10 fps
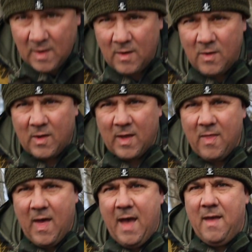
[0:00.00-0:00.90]
Look at
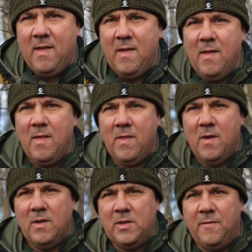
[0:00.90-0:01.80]
that.
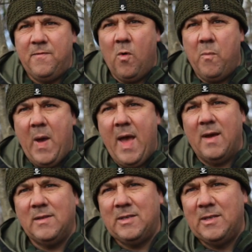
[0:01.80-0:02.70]
34
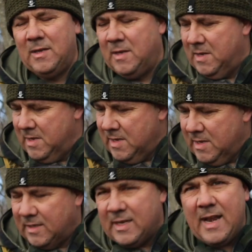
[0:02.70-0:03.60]
pounds,
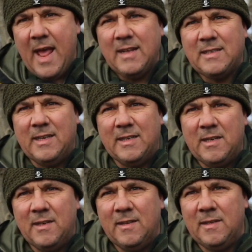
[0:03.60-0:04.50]
10
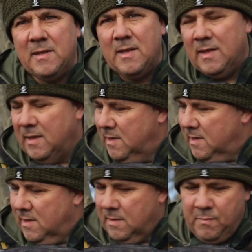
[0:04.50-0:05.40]
ounces.
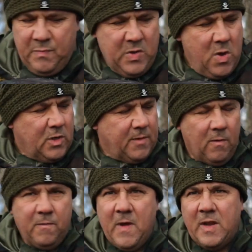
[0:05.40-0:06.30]

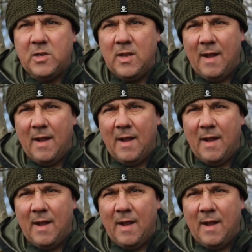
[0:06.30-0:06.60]
Beautiful fish,